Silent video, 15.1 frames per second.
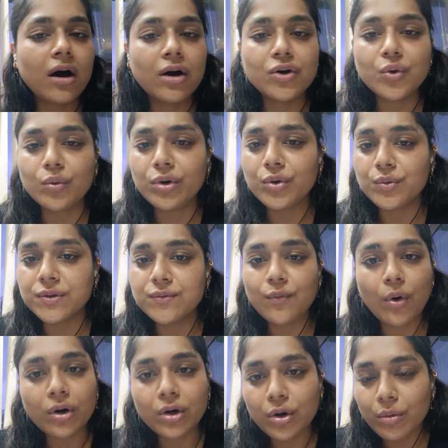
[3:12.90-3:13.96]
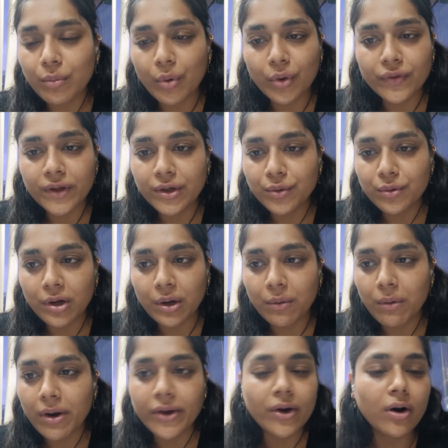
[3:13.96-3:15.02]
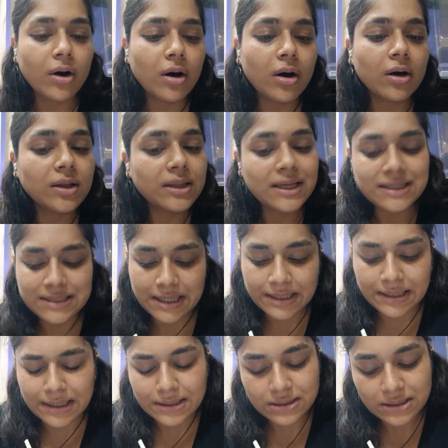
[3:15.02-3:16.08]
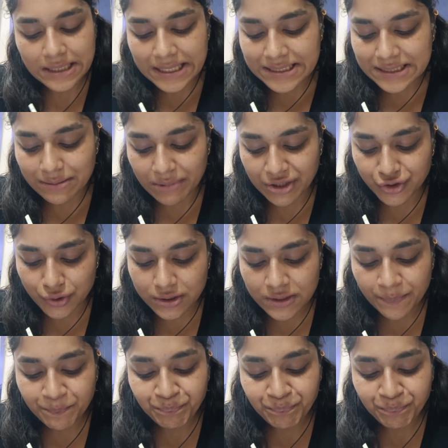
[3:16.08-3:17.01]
don't use water more than you require, things like that. Easy measures.